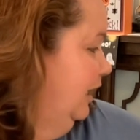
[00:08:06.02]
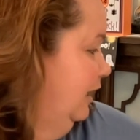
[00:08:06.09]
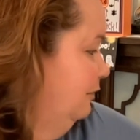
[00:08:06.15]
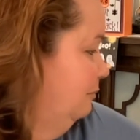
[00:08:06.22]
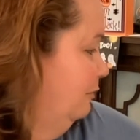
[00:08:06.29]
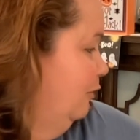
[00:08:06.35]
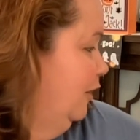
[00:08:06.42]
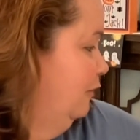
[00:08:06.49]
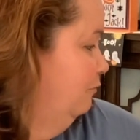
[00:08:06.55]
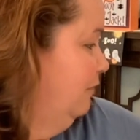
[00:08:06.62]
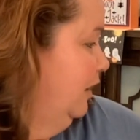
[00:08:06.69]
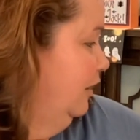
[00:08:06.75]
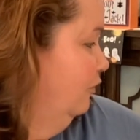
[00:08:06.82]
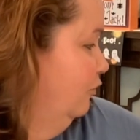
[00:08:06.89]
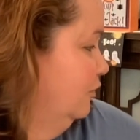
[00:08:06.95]
One of
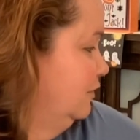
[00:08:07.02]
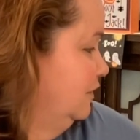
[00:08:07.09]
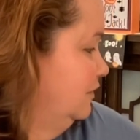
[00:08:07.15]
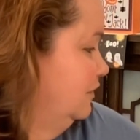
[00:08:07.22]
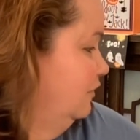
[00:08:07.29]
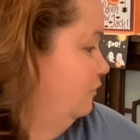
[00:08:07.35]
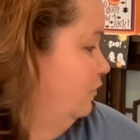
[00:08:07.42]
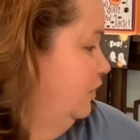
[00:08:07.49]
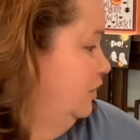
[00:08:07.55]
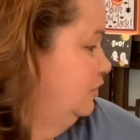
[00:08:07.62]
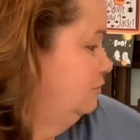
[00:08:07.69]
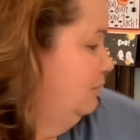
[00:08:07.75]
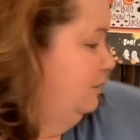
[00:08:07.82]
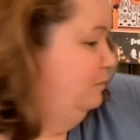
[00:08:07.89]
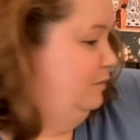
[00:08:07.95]
my goals is to finish
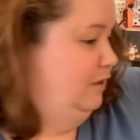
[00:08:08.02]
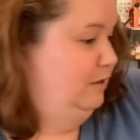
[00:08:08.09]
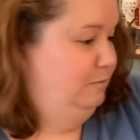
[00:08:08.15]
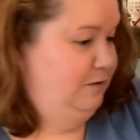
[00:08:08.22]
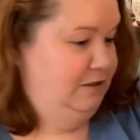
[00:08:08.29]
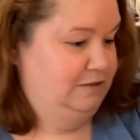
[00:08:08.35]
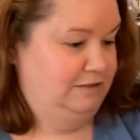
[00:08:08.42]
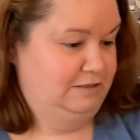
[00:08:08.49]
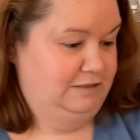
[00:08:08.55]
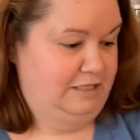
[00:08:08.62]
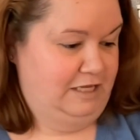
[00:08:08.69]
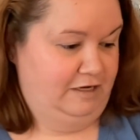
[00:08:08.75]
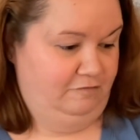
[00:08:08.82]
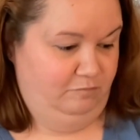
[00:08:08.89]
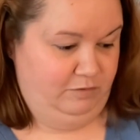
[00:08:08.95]
my big pieces
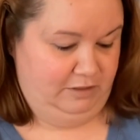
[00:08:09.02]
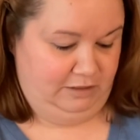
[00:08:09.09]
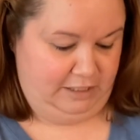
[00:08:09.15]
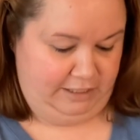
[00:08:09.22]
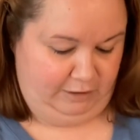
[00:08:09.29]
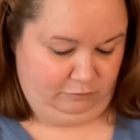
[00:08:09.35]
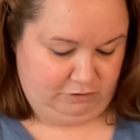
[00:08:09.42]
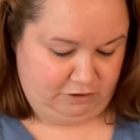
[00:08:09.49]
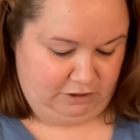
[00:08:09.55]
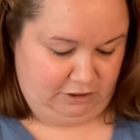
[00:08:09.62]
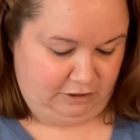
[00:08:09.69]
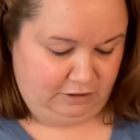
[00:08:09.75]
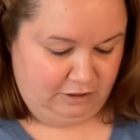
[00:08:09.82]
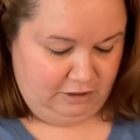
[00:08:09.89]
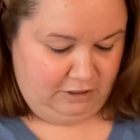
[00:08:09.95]
that have been languishing.